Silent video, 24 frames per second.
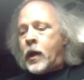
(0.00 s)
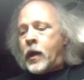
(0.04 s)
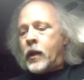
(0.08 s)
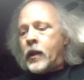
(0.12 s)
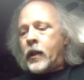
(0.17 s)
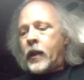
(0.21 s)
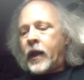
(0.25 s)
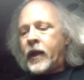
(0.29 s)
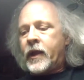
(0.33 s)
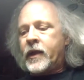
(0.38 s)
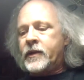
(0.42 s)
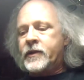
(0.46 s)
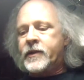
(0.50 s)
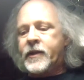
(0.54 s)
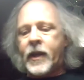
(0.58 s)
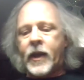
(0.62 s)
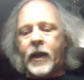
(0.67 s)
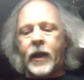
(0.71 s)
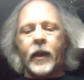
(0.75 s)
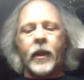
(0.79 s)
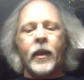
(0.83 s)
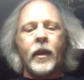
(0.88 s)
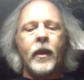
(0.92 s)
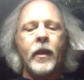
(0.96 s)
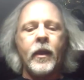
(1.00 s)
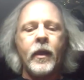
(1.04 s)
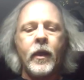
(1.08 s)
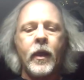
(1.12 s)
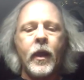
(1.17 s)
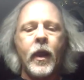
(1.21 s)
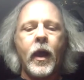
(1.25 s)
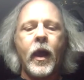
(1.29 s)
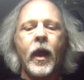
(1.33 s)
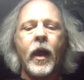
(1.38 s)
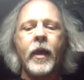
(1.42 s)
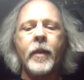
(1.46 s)
Like I say,
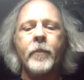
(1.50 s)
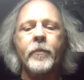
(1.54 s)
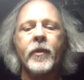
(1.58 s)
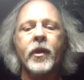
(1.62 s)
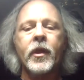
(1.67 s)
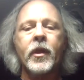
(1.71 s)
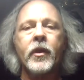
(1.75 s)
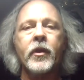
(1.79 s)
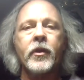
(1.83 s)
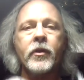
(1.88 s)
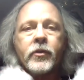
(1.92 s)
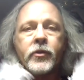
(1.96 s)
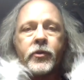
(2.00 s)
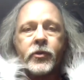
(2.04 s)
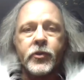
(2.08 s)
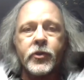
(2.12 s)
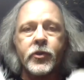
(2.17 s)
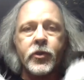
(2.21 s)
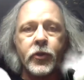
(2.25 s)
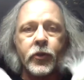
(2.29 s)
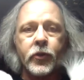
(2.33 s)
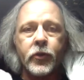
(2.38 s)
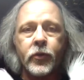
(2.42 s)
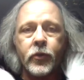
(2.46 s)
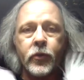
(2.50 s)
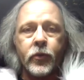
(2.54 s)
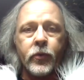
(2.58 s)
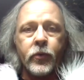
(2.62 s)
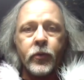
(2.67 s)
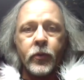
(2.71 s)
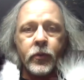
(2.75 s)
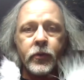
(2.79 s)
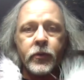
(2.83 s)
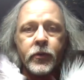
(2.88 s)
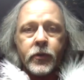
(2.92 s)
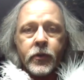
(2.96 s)
I'm going to use 2
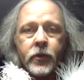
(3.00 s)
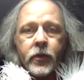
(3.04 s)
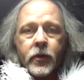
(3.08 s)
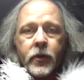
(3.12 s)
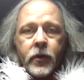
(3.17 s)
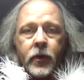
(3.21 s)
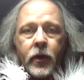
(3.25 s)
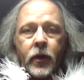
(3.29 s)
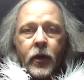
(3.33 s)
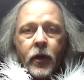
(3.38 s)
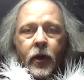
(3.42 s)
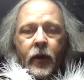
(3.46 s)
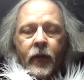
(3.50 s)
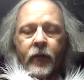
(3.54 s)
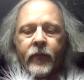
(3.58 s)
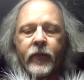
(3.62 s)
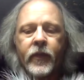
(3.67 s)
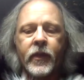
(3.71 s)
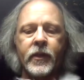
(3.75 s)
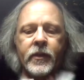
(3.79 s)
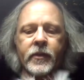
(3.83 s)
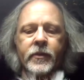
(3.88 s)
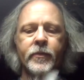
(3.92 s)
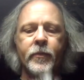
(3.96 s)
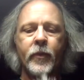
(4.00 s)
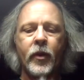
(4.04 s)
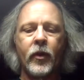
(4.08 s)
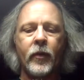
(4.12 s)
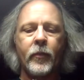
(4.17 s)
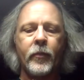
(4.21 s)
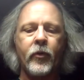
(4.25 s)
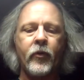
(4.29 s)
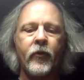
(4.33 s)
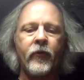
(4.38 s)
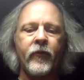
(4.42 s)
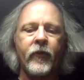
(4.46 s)
of these
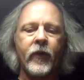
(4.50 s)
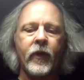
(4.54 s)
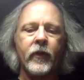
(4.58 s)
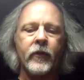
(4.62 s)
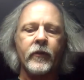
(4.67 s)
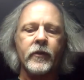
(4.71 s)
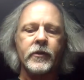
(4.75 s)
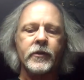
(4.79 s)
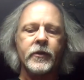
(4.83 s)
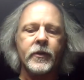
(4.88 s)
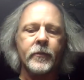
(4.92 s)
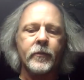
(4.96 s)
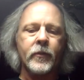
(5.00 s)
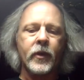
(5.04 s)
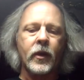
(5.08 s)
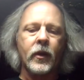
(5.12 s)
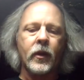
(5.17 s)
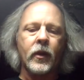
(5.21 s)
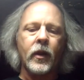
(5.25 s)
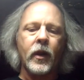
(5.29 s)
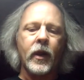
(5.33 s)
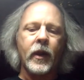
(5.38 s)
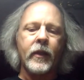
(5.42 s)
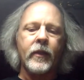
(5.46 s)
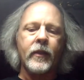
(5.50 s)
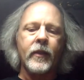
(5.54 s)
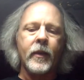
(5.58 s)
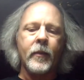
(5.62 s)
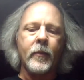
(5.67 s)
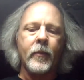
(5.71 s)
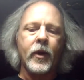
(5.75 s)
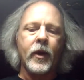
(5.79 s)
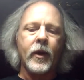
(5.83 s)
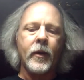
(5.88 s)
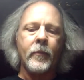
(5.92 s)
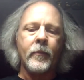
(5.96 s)
marabou feathers. I'm going to line them
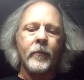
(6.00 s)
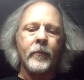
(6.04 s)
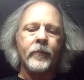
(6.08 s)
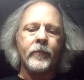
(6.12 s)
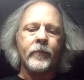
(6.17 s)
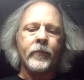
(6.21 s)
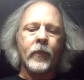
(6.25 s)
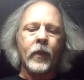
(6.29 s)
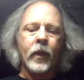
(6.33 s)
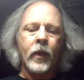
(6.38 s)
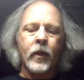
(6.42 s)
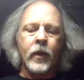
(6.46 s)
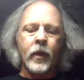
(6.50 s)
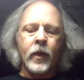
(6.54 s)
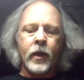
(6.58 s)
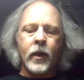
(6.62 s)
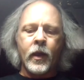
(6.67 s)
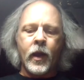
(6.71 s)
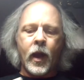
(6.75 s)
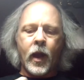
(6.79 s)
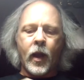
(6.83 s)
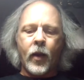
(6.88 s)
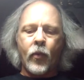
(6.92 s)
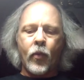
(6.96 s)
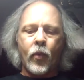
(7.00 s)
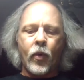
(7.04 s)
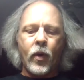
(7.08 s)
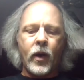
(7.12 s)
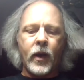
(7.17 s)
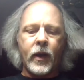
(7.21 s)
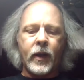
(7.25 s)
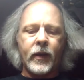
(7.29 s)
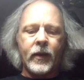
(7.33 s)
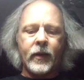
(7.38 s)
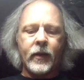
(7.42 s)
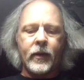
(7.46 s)
up. I
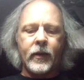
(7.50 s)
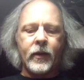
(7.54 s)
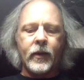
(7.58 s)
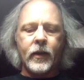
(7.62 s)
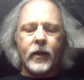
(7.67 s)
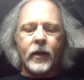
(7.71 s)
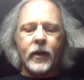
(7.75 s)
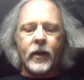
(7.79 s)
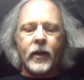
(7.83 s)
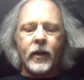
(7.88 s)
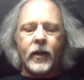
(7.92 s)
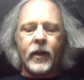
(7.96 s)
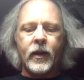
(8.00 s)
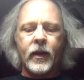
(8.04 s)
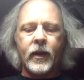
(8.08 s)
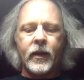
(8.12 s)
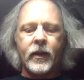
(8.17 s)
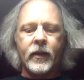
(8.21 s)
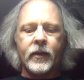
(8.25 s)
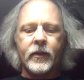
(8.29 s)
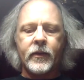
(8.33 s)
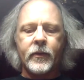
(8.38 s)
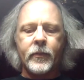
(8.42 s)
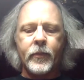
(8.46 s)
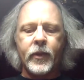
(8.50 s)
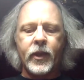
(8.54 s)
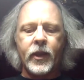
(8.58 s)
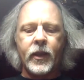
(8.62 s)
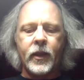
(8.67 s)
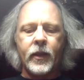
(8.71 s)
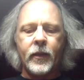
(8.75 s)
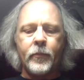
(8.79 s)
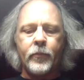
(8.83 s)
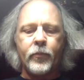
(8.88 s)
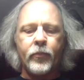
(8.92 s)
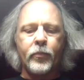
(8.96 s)
want it to
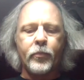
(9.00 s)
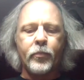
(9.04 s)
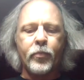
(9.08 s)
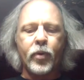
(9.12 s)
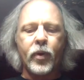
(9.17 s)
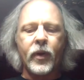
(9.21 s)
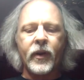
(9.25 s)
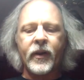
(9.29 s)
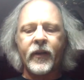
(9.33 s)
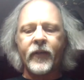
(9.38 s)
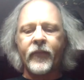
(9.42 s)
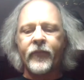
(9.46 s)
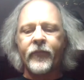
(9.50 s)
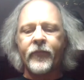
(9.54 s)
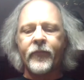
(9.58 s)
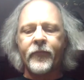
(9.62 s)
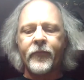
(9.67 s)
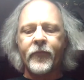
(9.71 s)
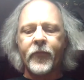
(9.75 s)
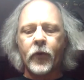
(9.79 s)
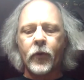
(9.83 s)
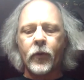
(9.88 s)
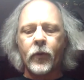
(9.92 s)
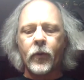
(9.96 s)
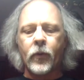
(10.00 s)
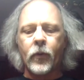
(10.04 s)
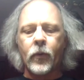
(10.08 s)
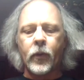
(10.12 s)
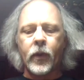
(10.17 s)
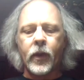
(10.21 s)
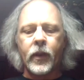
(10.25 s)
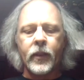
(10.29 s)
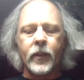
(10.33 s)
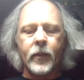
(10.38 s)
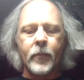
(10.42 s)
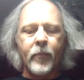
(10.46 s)
be pretty full
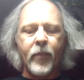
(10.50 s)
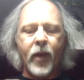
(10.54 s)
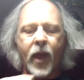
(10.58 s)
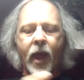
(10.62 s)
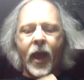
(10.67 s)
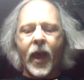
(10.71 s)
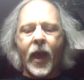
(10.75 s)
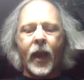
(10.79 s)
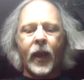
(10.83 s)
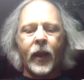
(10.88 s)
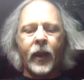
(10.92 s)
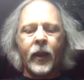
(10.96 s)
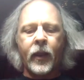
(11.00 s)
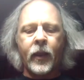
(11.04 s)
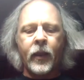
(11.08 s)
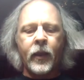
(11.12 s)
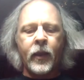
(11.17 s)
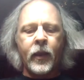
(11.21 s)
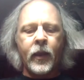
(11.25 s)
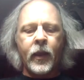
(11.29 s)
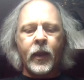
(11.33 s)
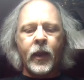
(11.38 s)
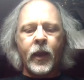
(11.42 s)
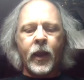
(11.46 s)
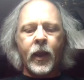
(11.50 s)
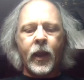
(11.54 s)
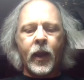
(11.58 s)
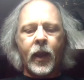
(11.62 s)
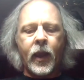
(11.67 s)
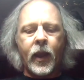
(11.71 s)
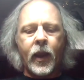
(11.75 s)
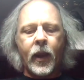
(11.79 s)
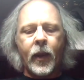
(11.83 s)
in the back, and